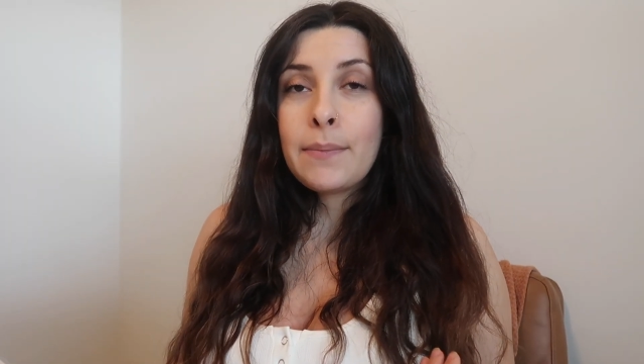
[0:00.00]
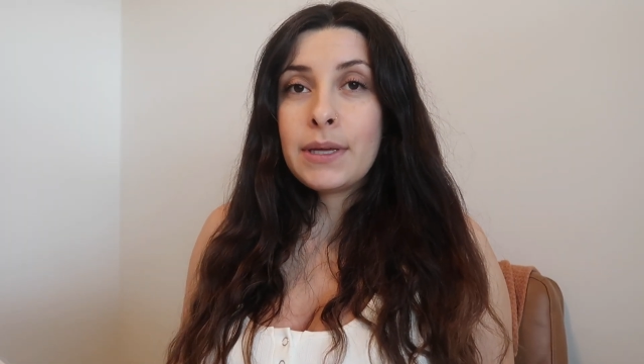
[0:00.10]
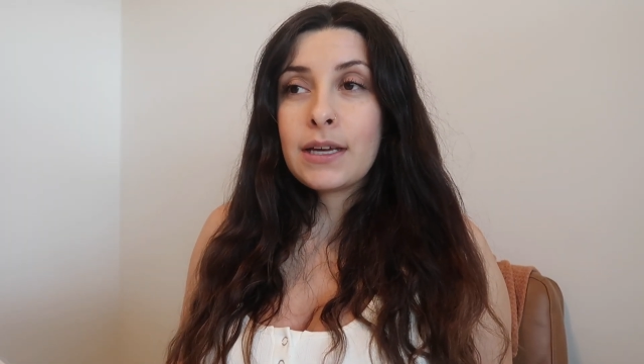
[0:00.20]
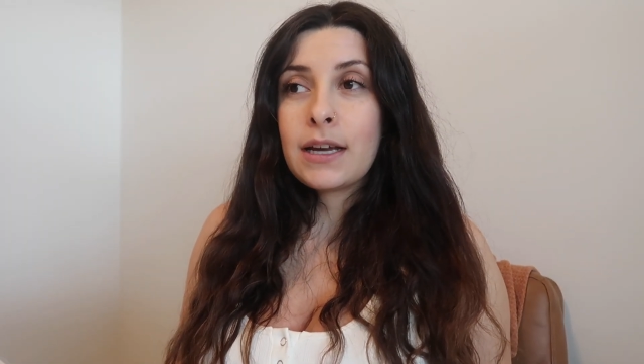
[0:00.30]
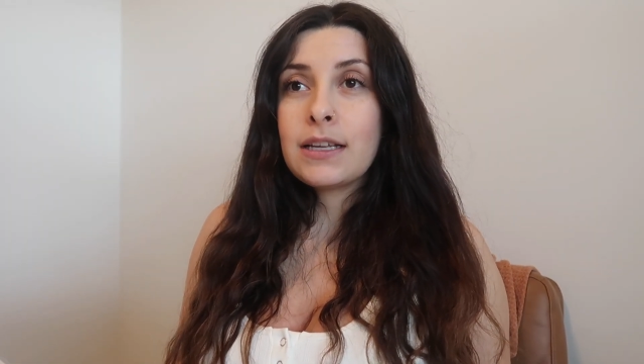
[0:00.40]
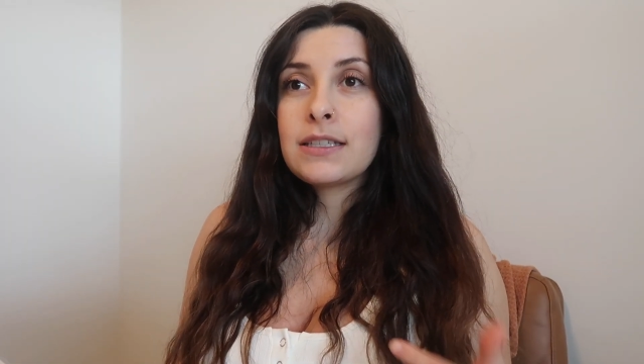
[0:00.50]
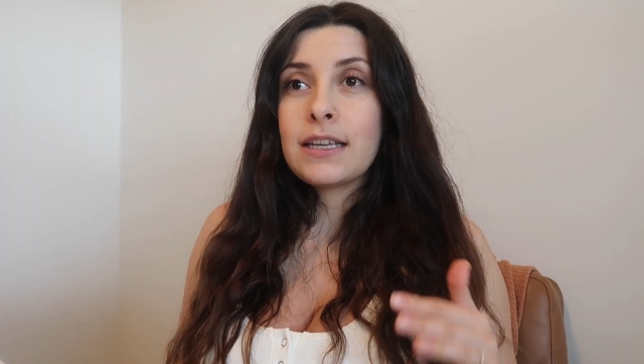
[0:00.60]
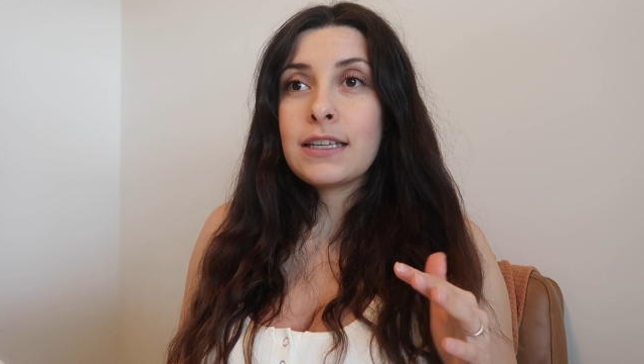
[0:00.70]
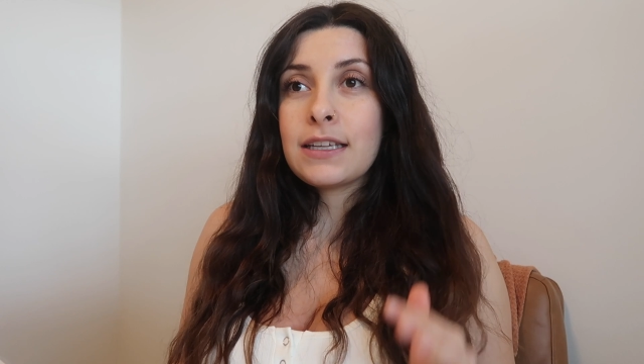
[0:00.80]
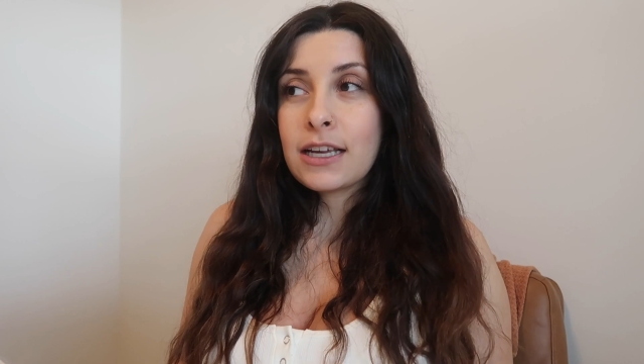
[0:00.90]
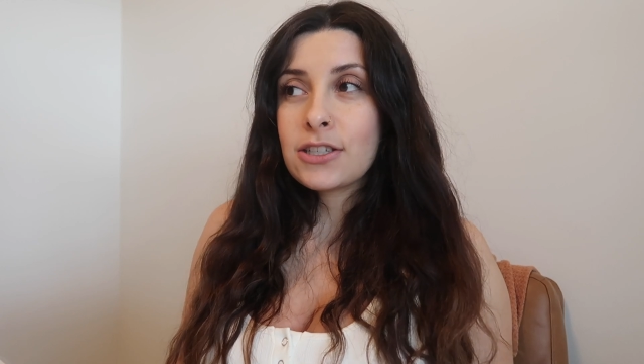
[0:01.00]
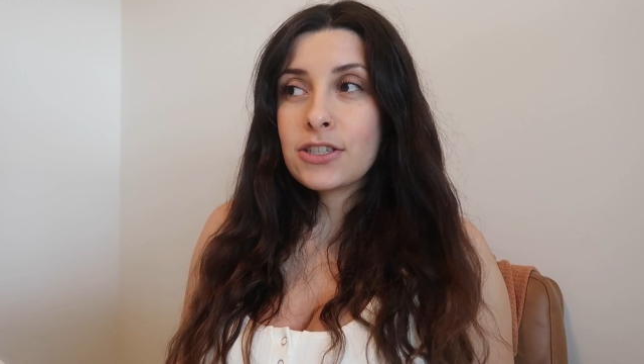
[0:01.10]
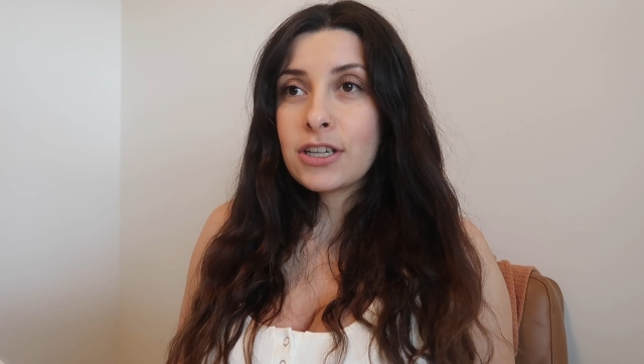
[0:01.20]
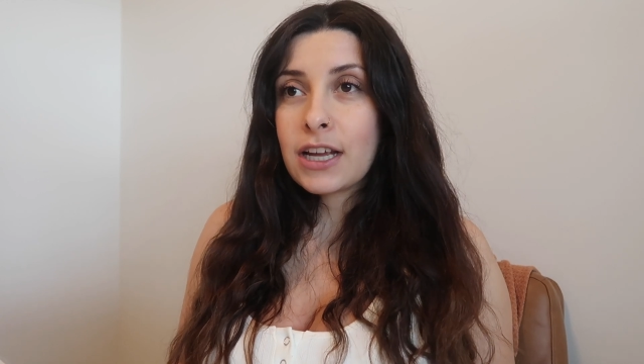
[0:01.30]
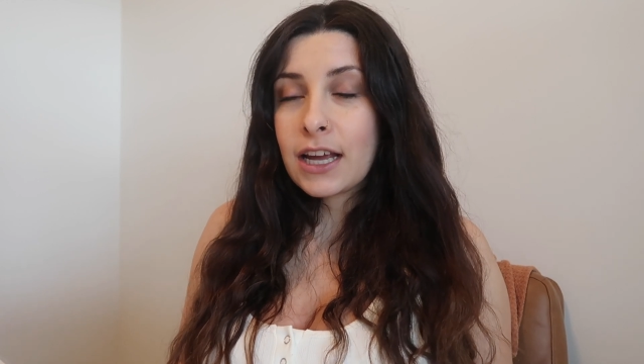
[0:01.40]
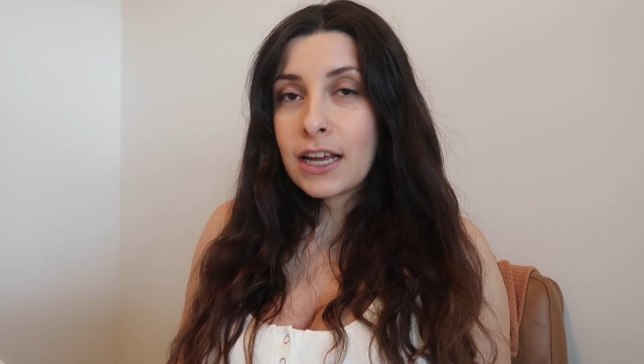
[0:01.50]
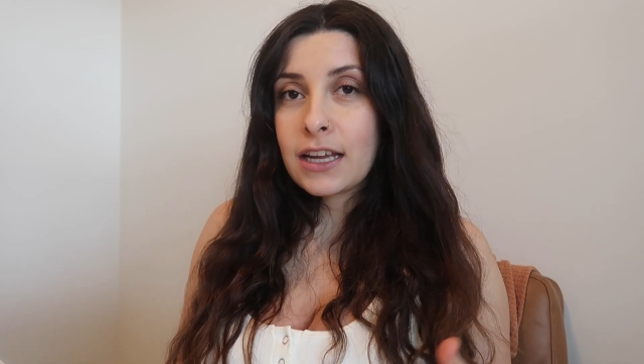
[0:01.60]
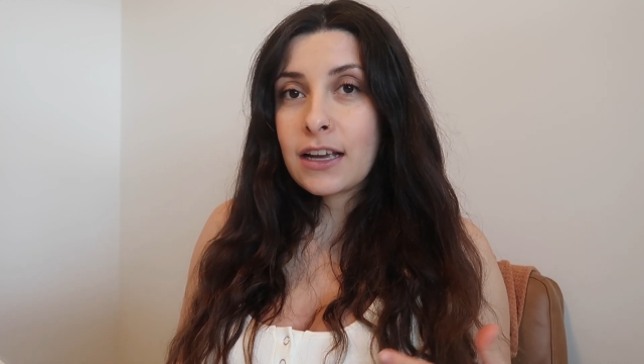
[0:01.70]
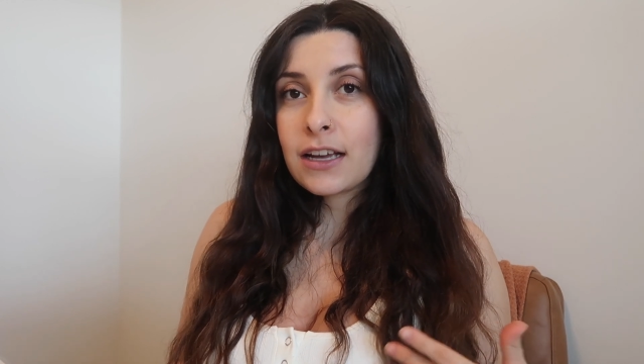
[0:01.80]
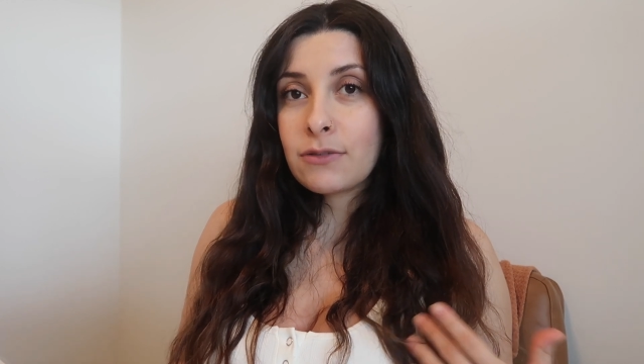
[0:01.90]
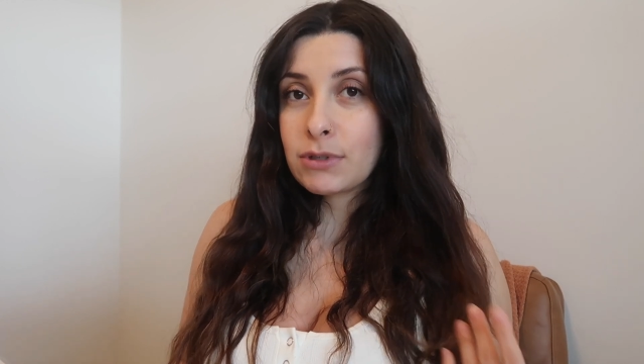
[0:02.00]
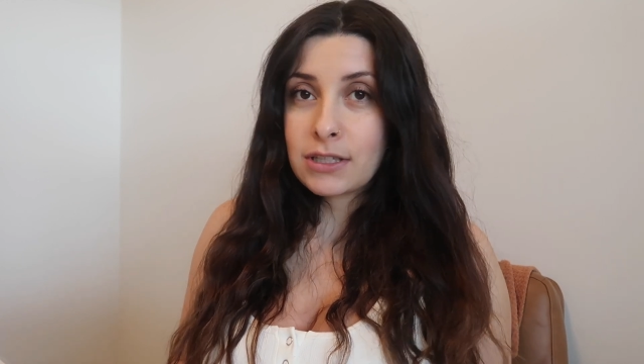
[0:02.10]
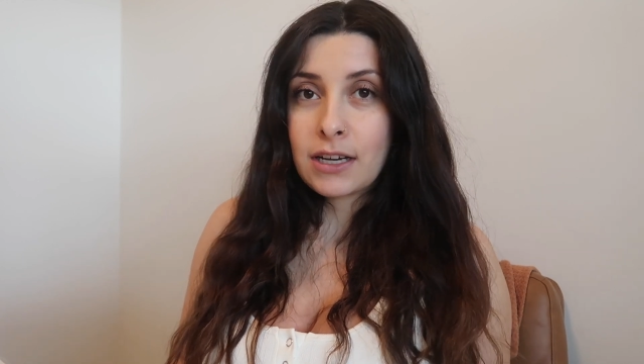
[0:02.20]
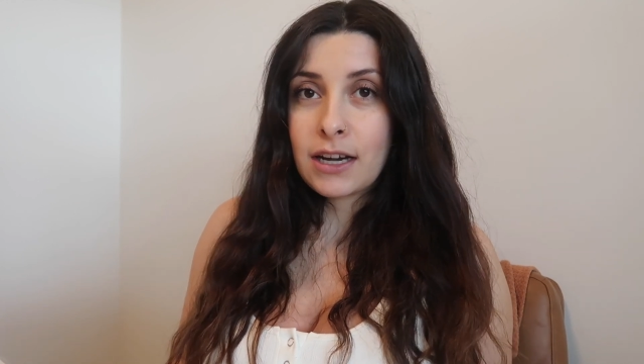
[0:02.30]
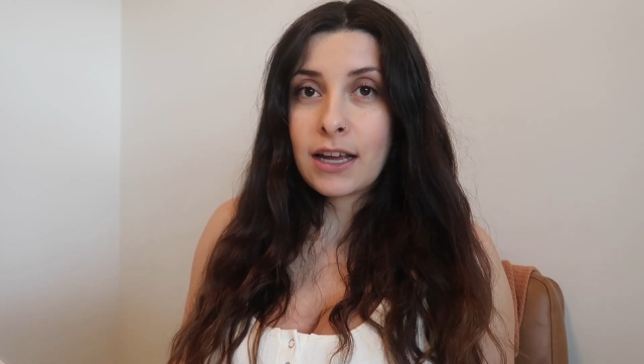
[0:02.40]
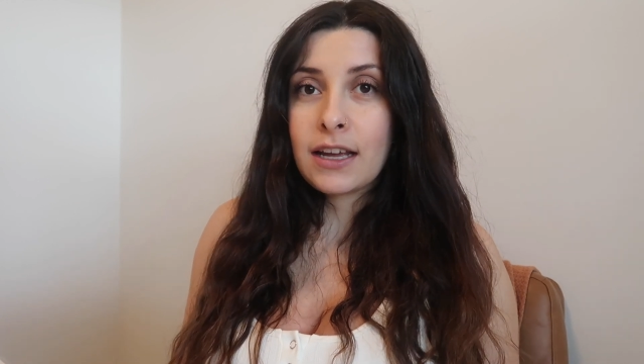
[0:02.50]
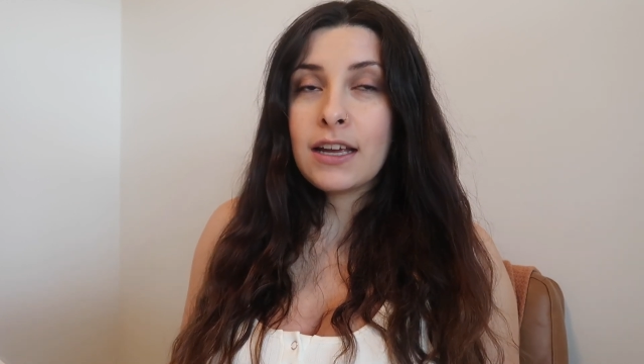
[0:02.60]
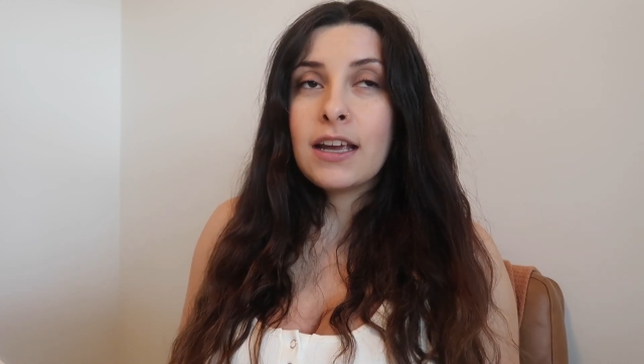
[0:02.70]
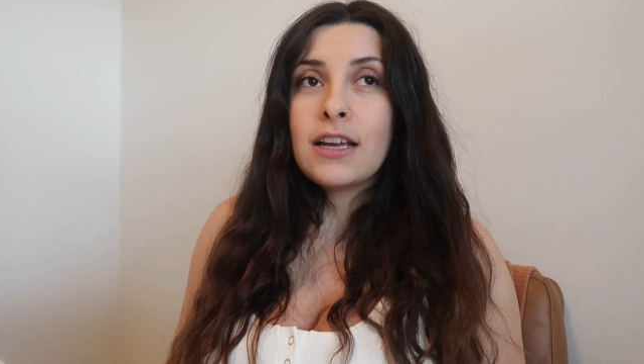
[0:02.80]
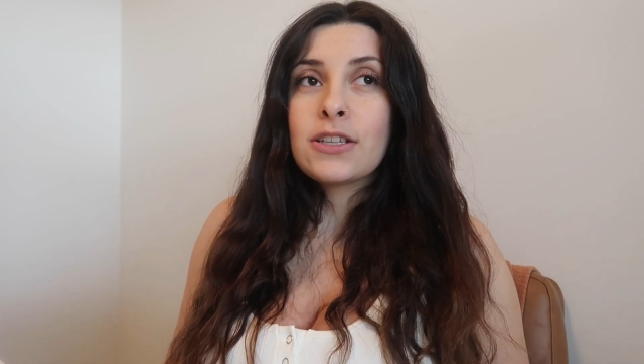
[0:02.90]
because yesterday was Sunday,